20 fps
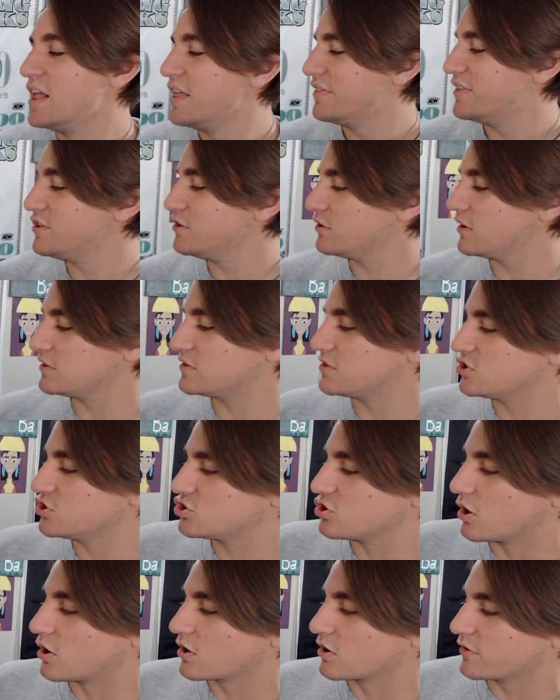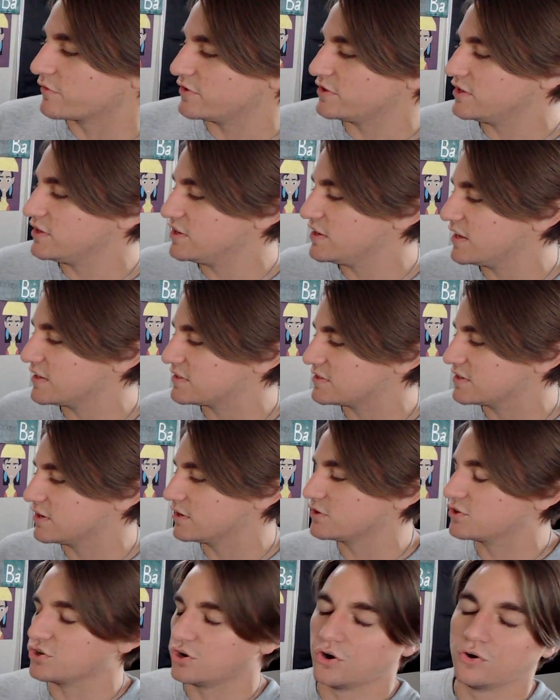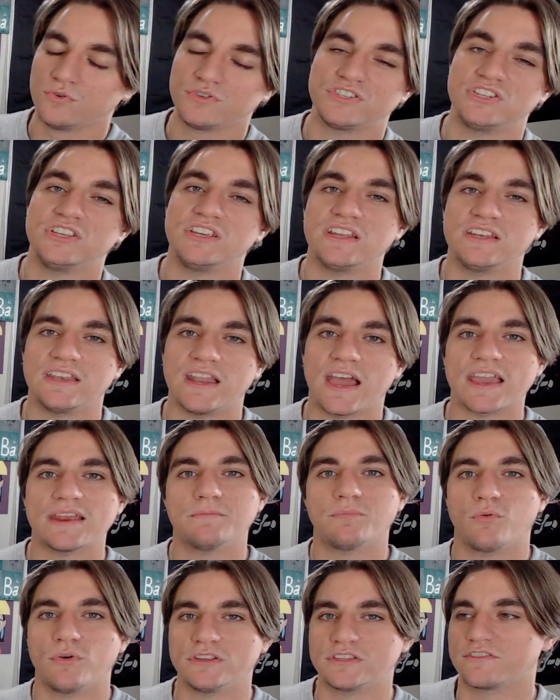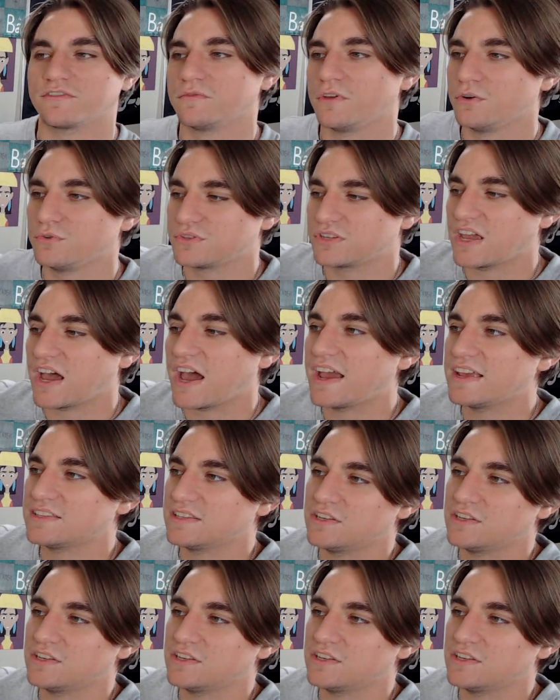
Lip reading: Then you get to Jarve and you get to Ghost and you get 9 points from those guys.